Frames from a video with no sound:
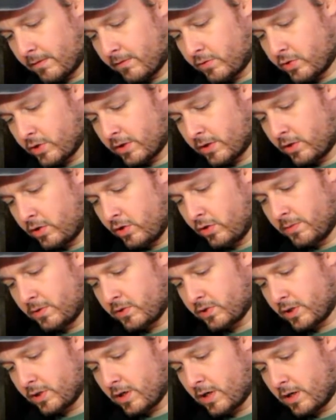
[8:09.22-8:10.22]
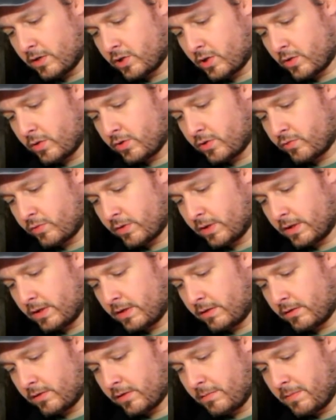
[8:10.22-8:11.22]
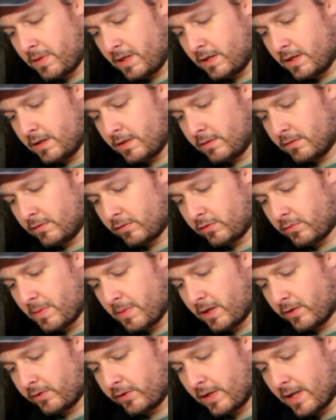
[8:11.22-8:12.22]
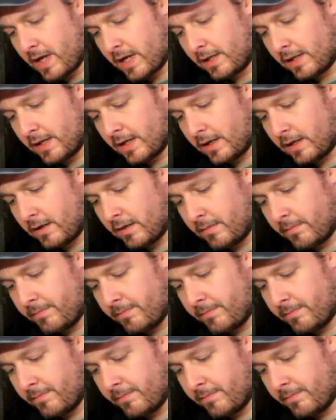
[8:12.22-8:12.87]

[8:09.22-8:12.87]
On Cuban cigars, always really, to me, smells a lot like